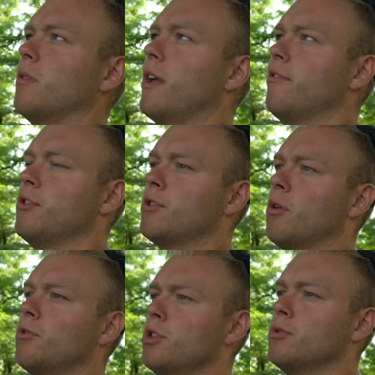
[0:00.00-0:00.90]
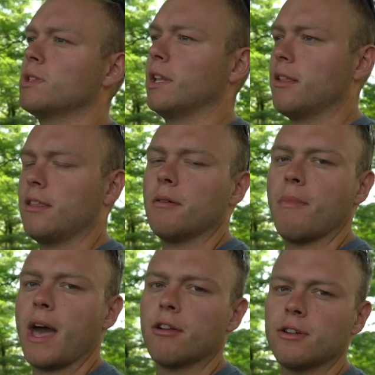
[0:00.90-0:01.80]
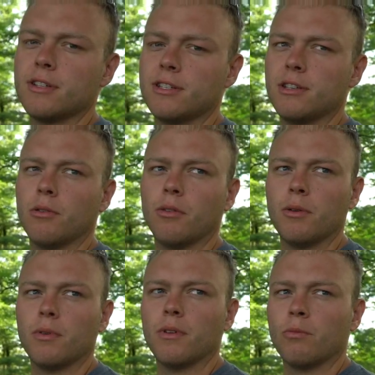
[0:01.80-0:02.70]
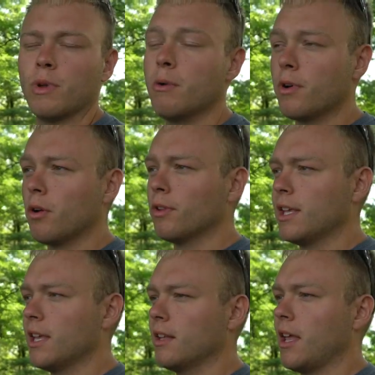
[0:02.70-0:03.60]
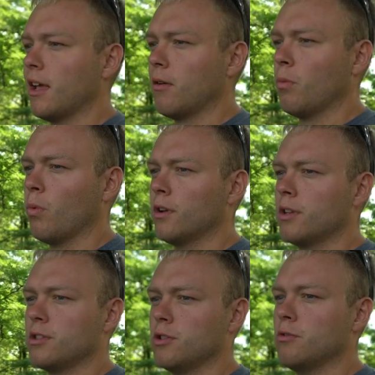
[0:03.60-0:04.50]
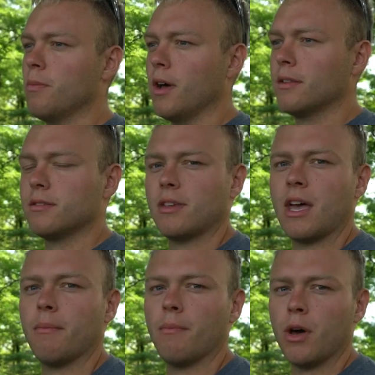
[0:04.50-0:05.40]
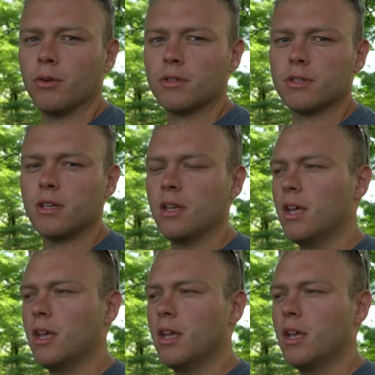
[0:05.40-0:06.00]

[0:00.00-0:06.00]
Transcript: if you don't use lithium batteries, you only would we would only get like 1 to 2 months at most